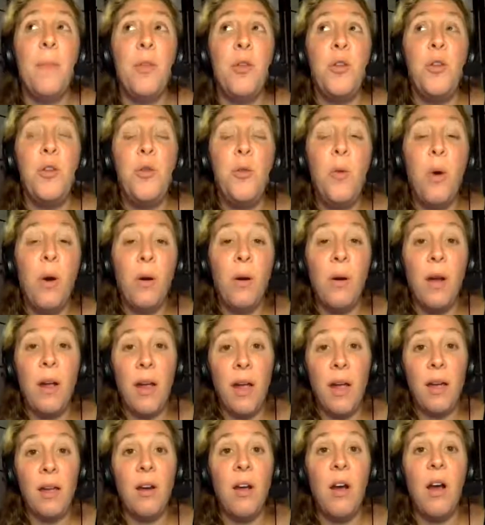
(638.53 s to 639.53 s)
you are
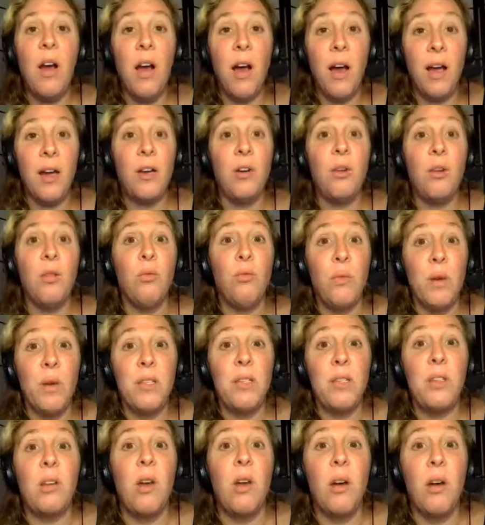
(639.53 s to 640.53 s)
at a higher
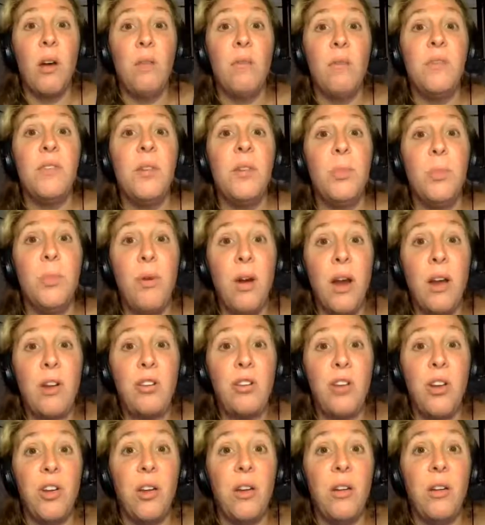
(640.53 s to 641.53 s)
risk of
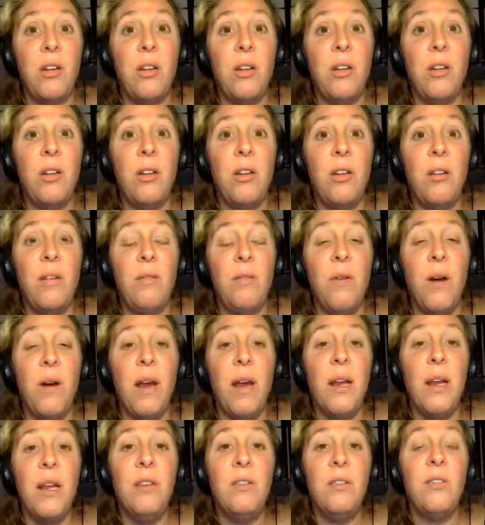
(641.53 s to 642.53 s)
depression.
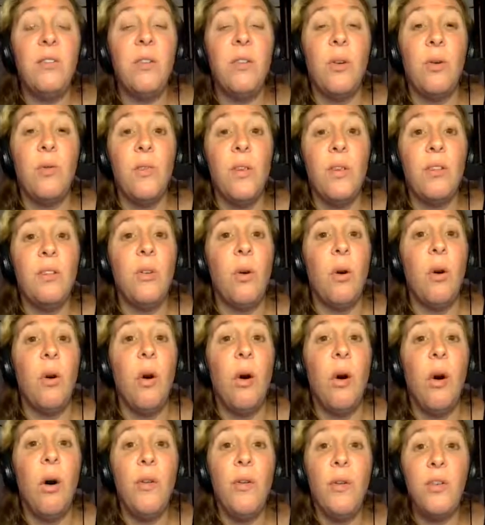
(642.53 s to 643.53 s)
Right. So
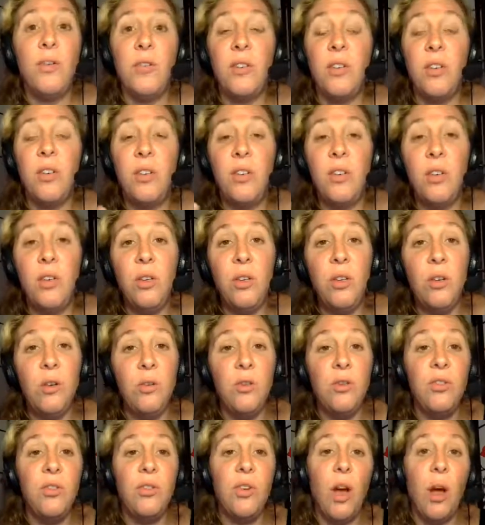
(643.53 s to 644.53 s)
there's a
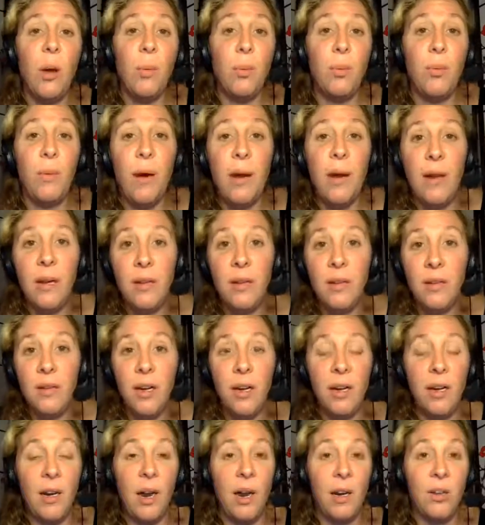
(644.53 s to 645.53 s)
huge gut brain
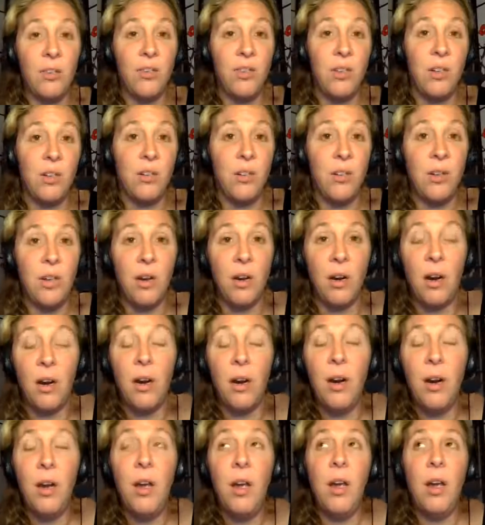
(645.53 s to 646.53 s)
connection here,
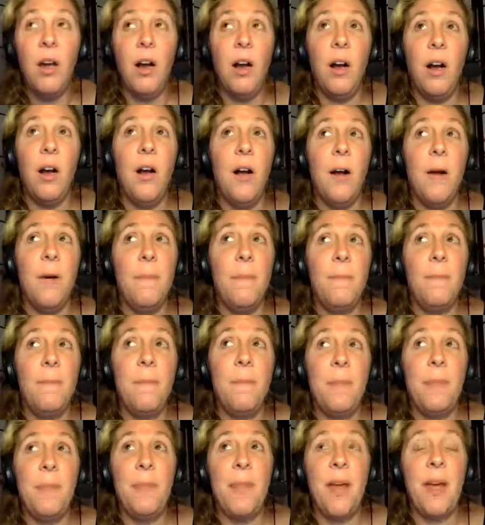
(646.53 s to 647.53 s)

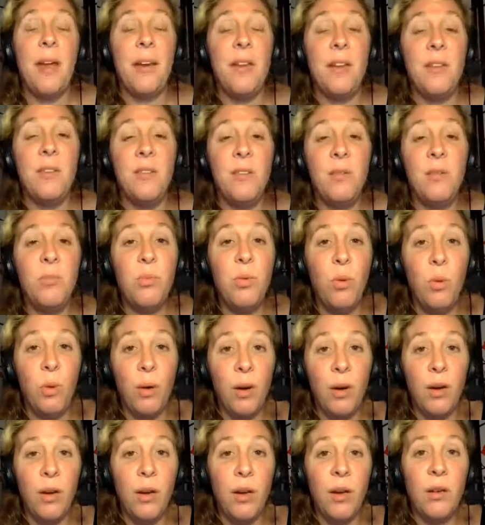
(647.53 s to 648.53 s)
that it's
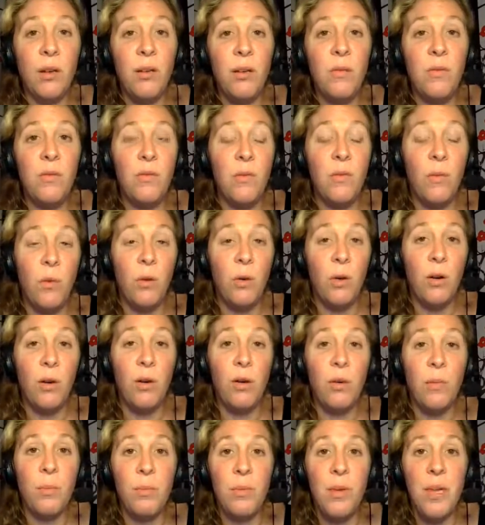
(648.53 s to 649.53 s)
important
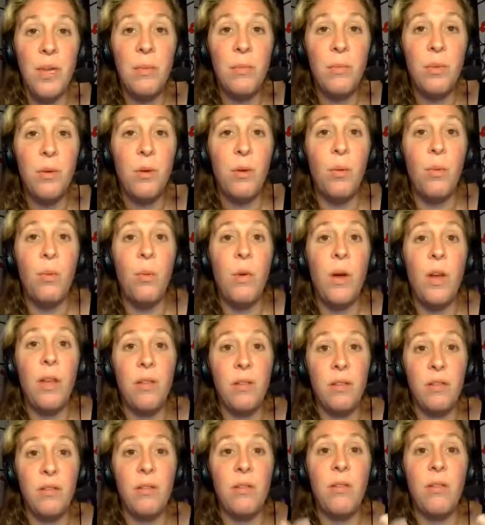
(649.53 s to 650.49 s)
for people with